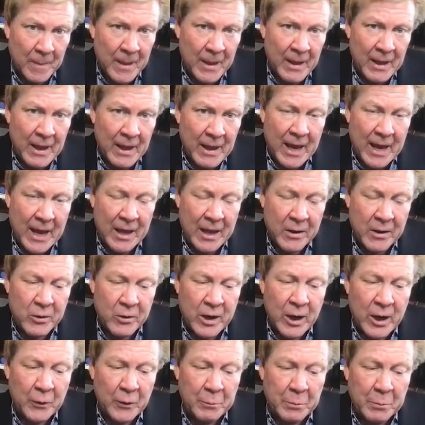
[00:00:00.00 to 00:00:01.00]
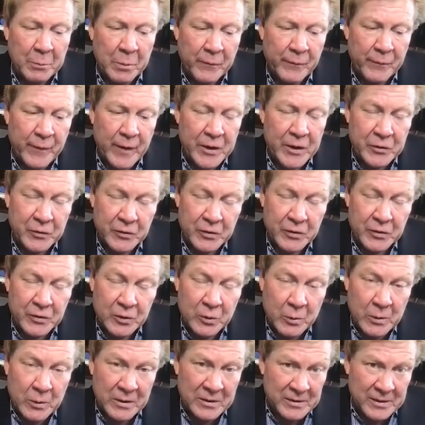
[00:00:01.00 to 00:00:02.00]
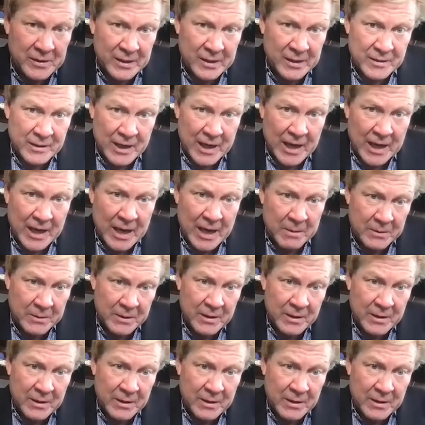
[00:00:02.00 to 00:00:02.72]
and other health professionals doing these exams